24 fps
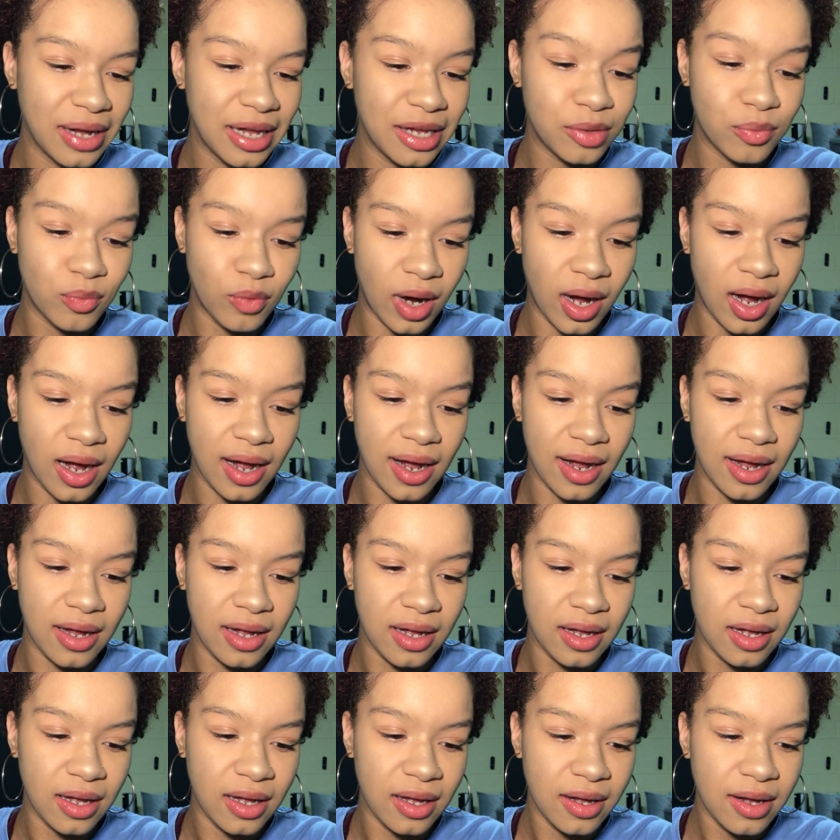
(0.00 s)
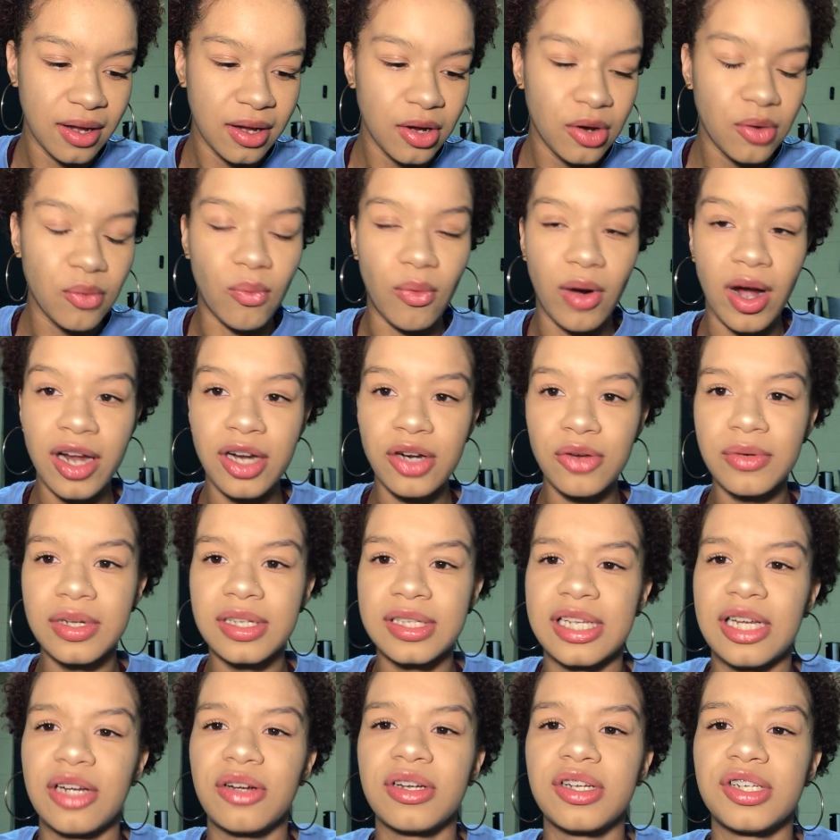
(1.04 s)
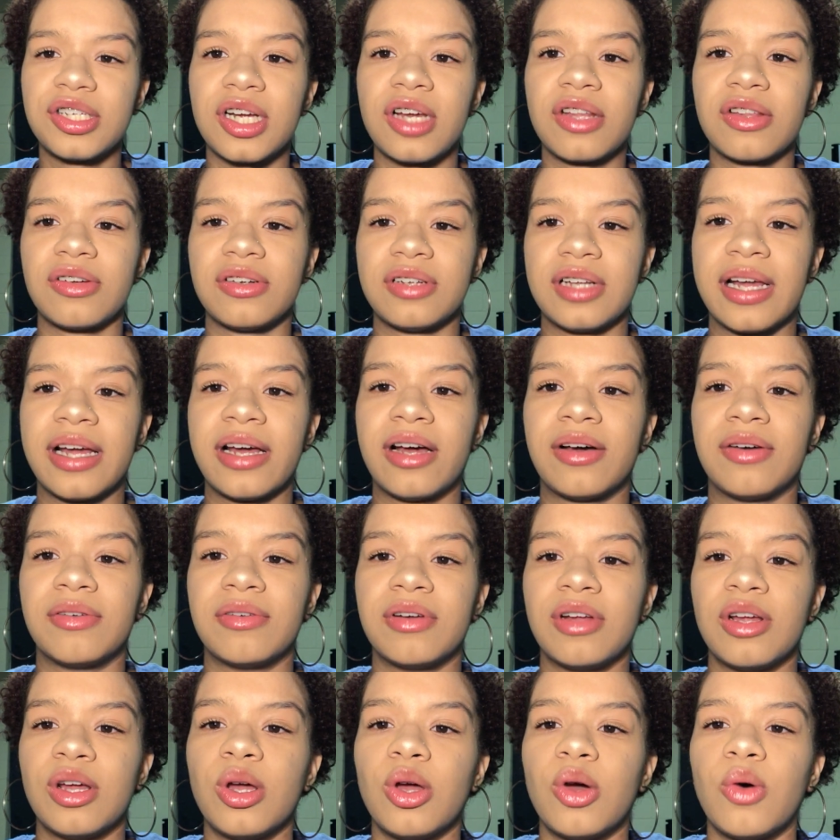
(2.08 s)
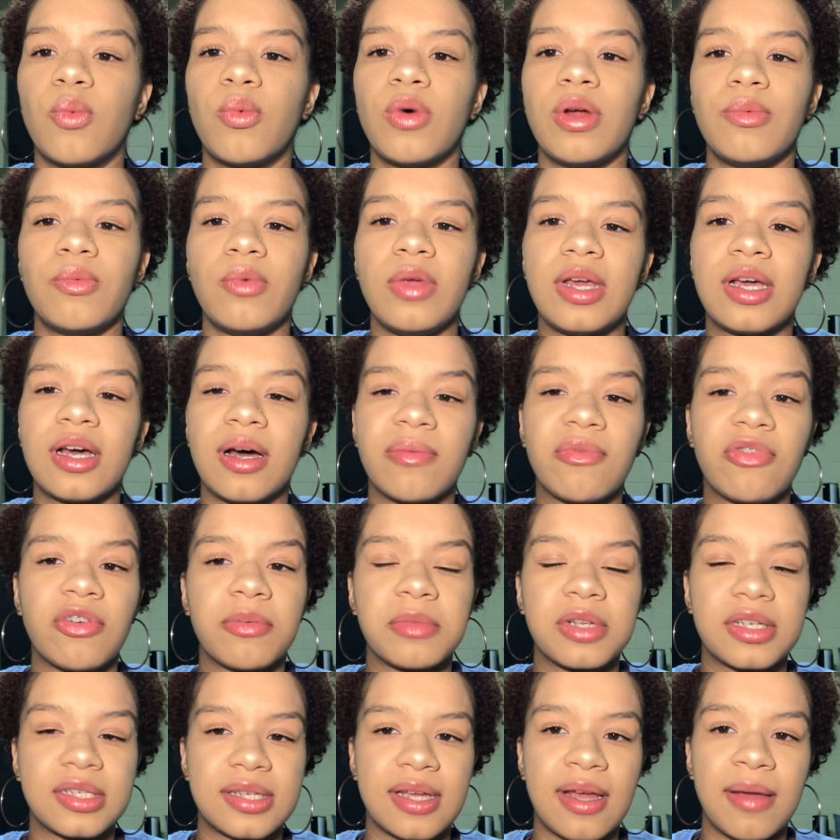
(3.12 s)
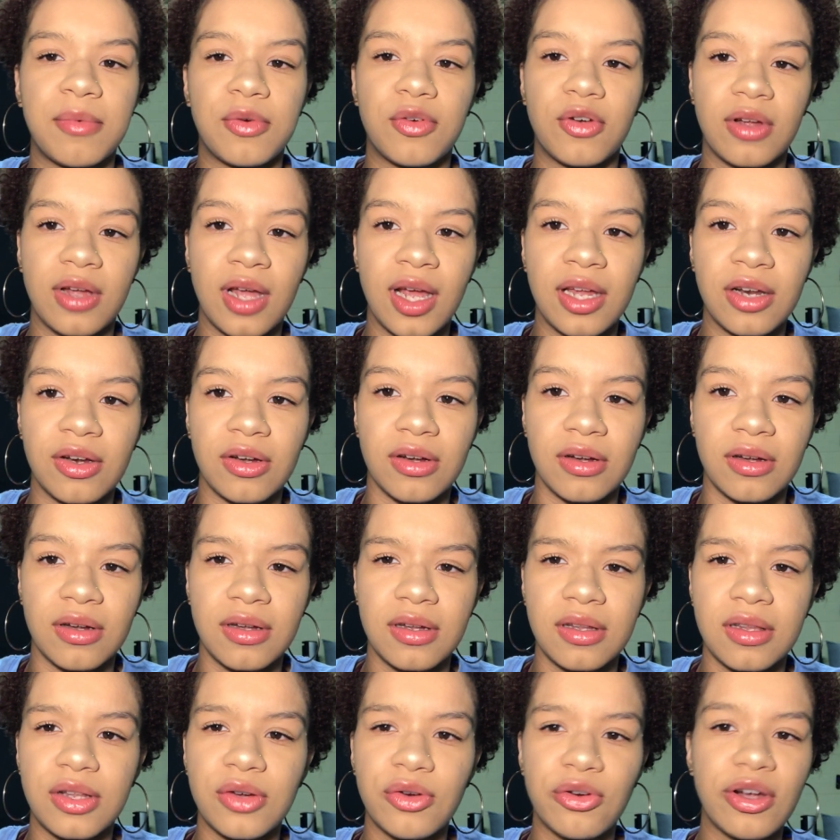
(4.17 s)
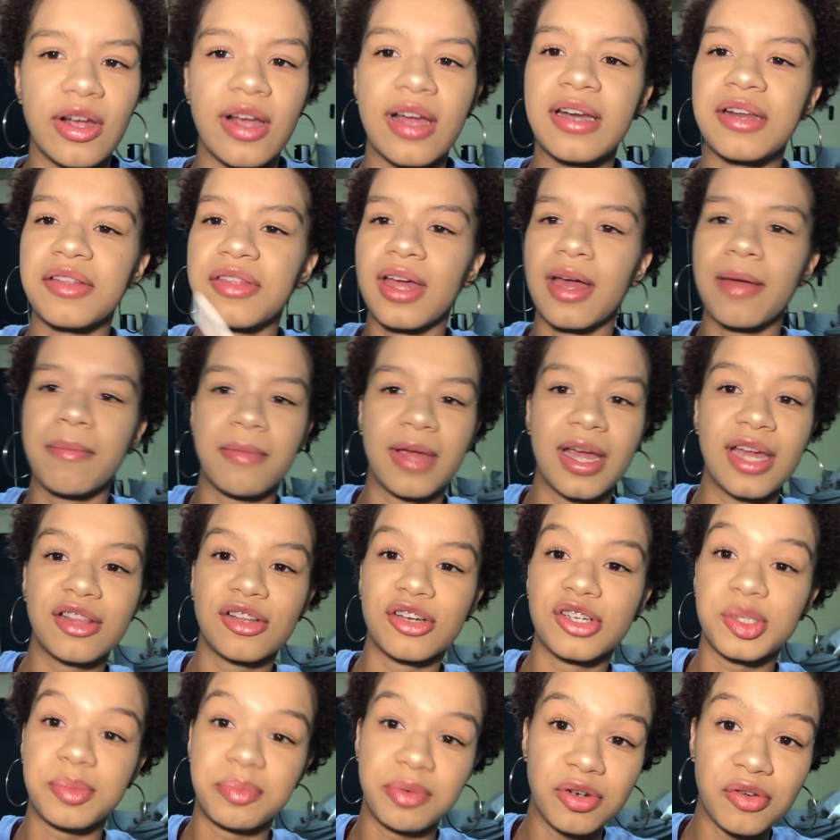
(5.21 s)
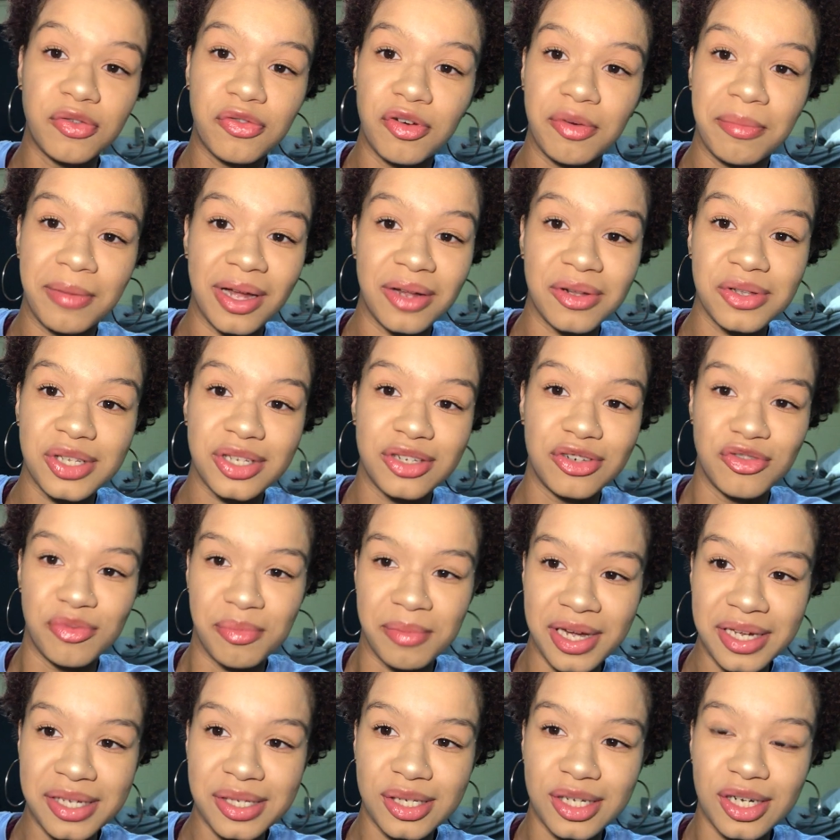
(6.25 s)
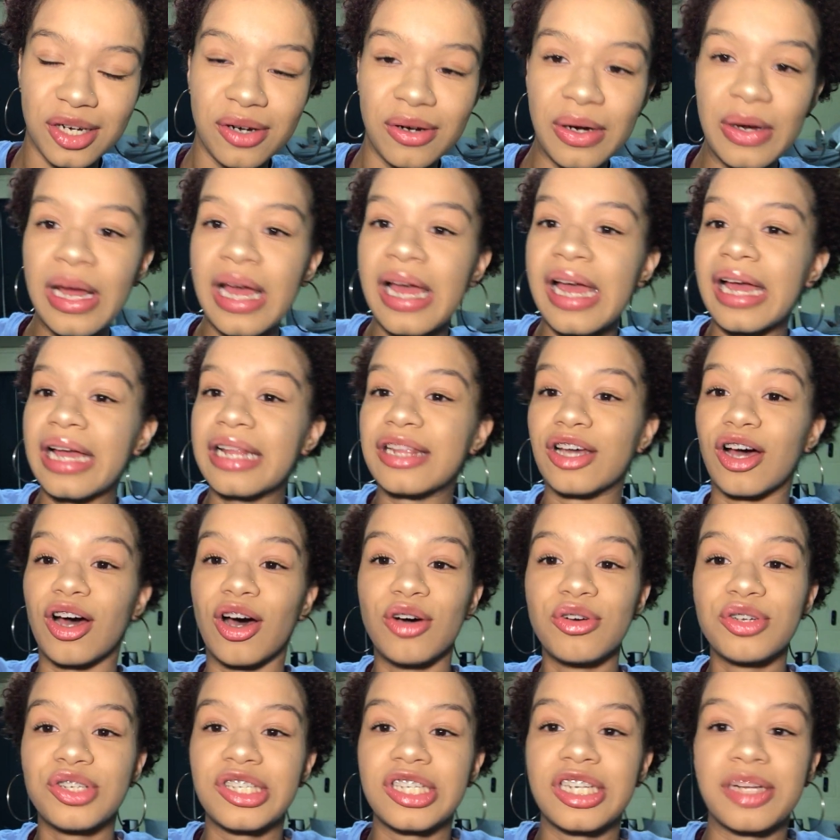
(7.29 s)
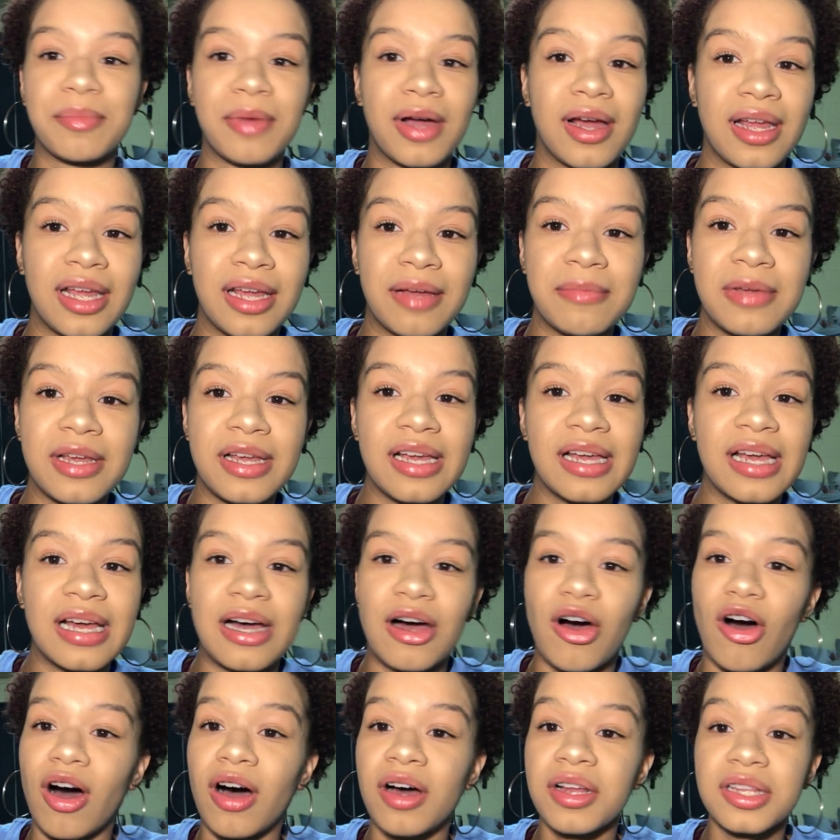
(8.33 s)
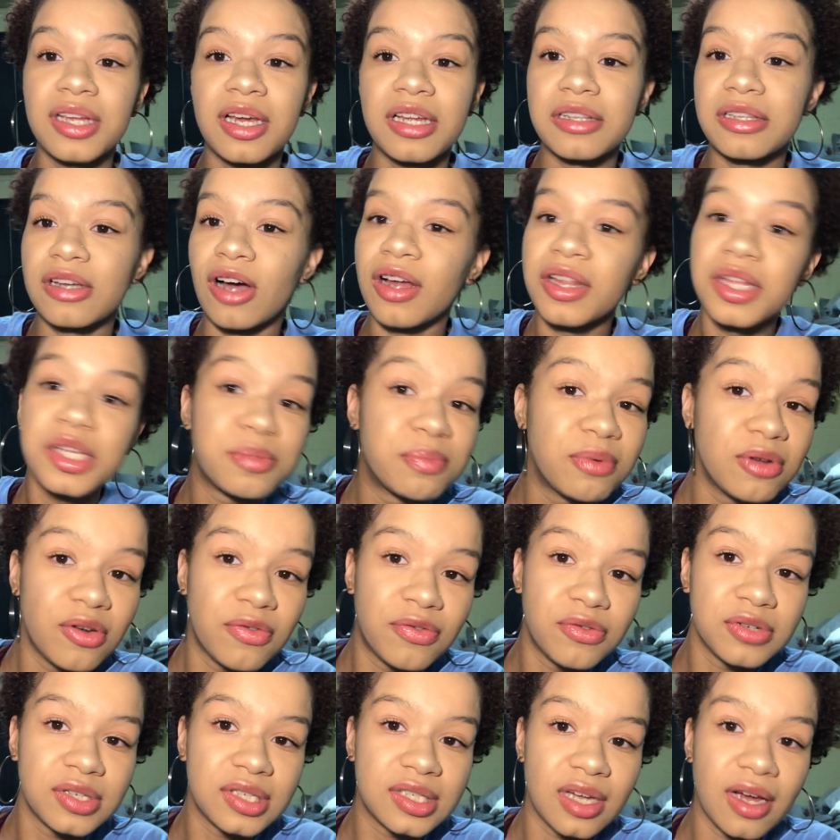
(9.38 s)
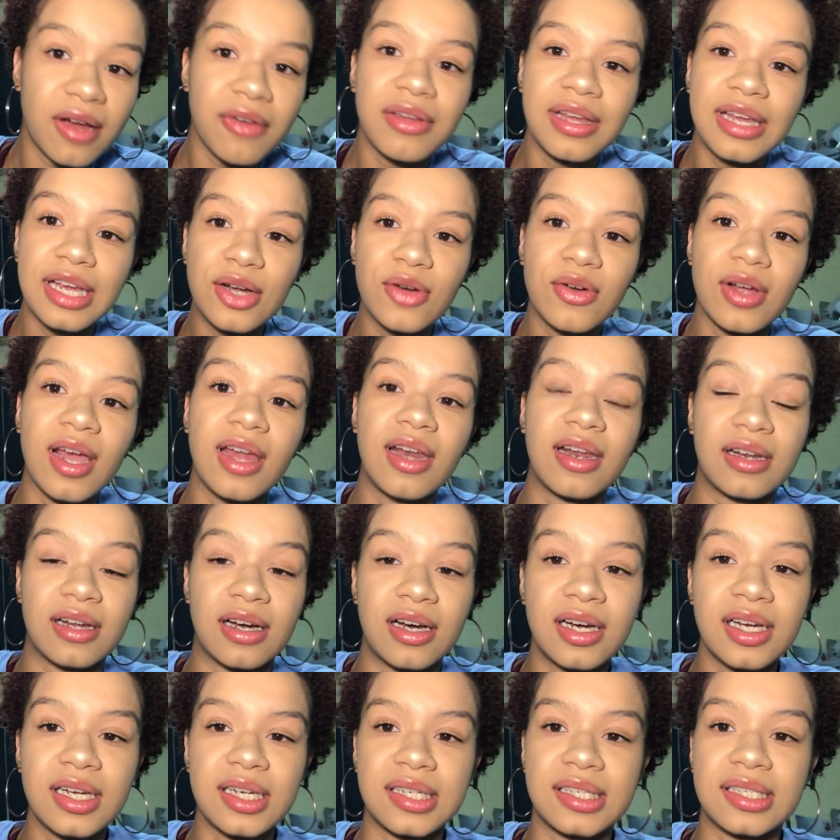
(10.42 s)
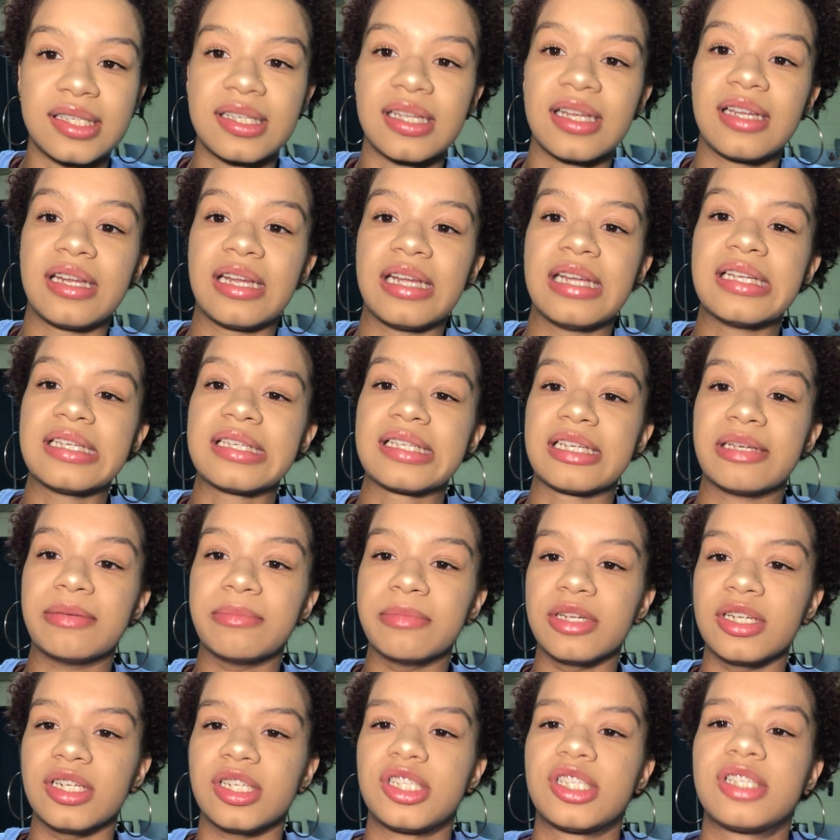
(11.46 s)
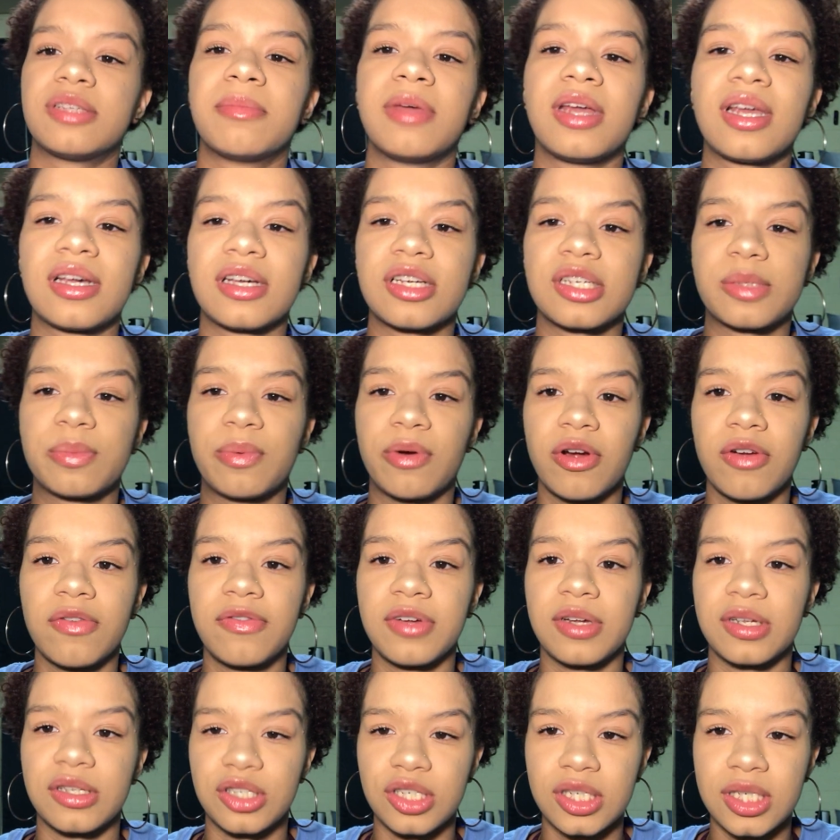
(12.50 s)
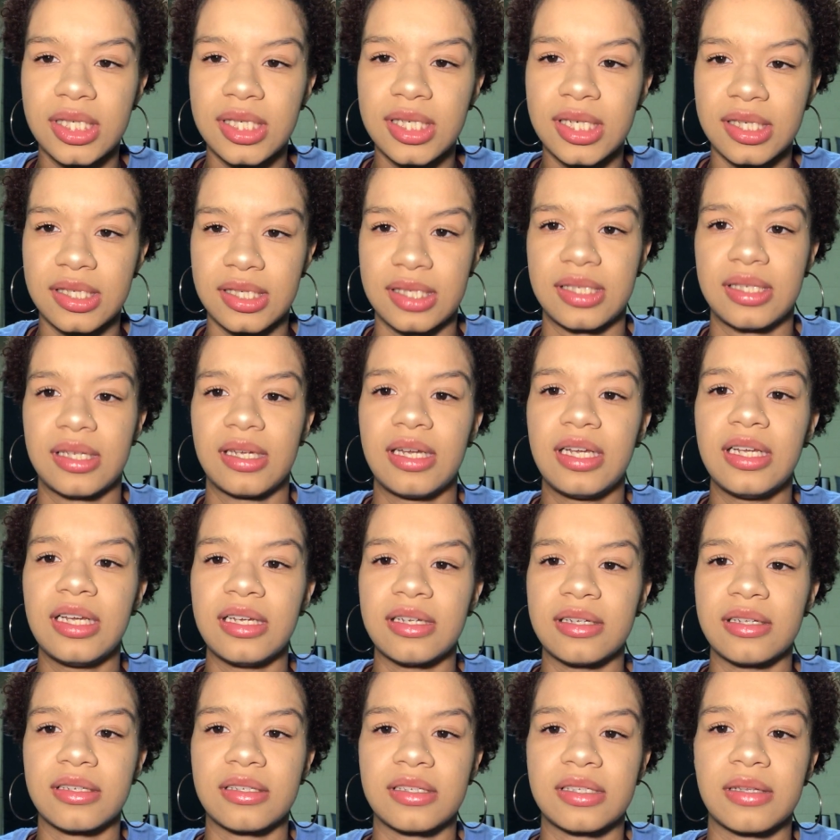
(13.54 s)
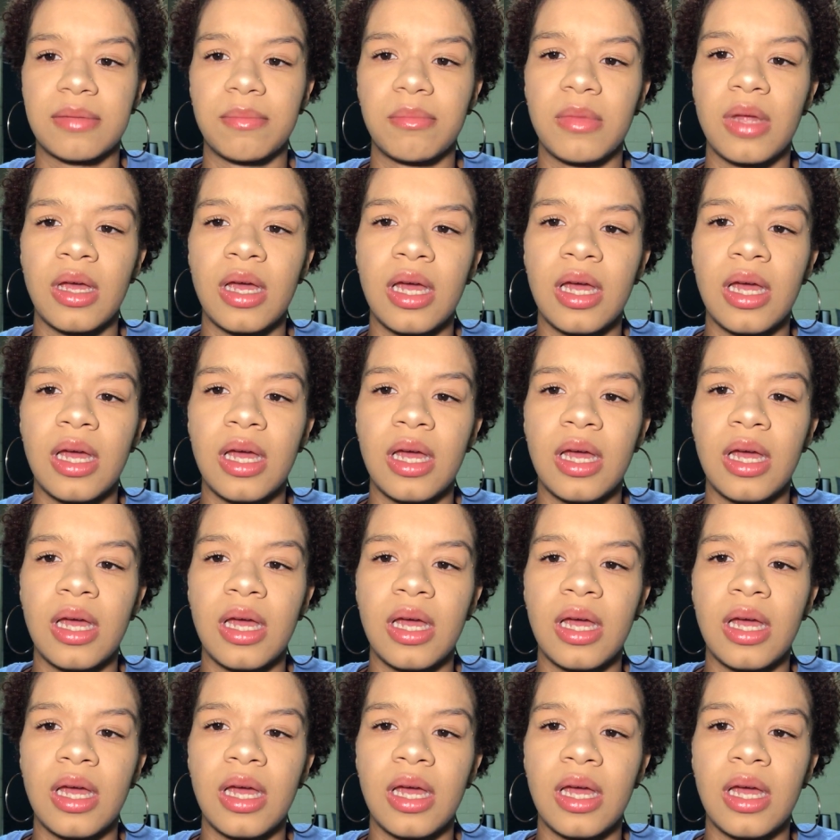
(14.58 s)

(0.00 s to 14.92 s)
and why? Why do we tear each other down when we come from the same creator? The creator that made those beautiful mountains in New Mexico, the ocean in Miami, all this beautiful stuff, he created us in his image to make us perfect just as he is.